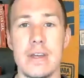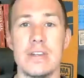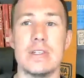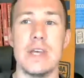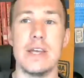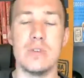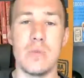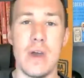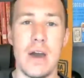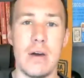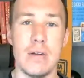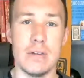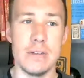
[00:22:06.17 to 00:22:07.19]
Just gets
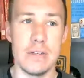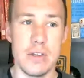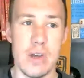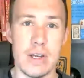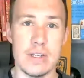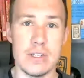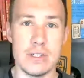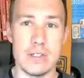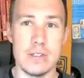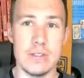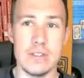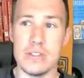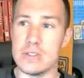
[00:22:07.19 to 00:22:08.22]
around, kind of just
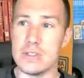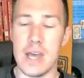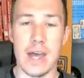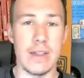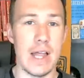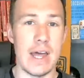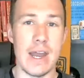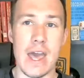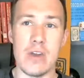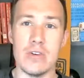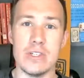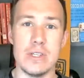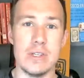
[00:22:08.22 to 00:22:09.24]
got a lot of
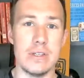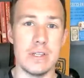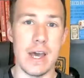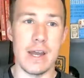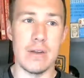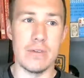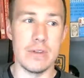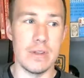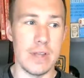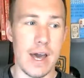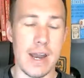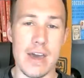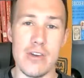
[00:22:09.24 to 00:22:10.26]
energy, got a
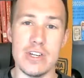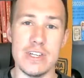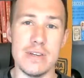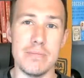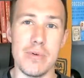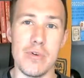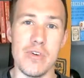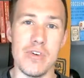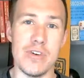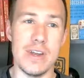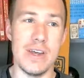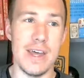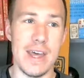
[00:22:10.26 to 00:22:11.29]
lot of energy to
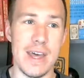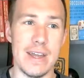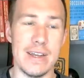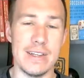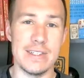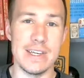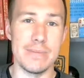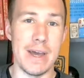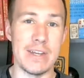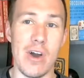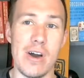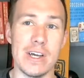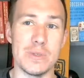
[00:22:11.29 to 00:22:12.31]
burn. And it's like my
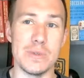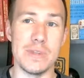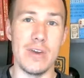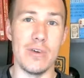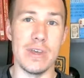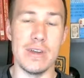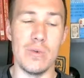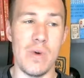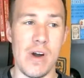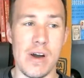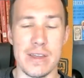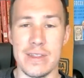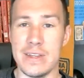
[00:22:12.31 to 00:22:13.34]
dogs when they don't get a
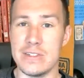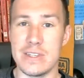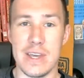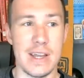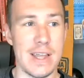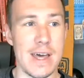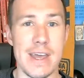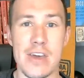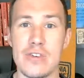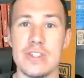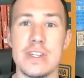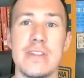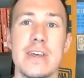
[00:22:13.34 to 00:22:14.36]
walk. They just got a lot of
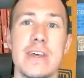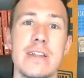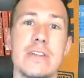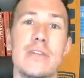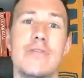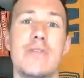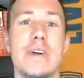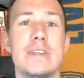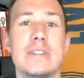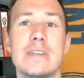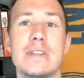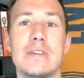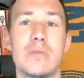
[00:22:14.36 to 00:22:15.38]
energy. They get a little
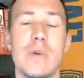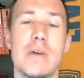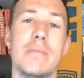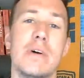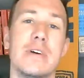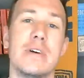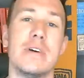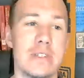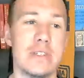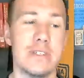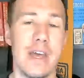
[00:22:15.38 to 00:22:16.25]
feisty, a little rambunctious.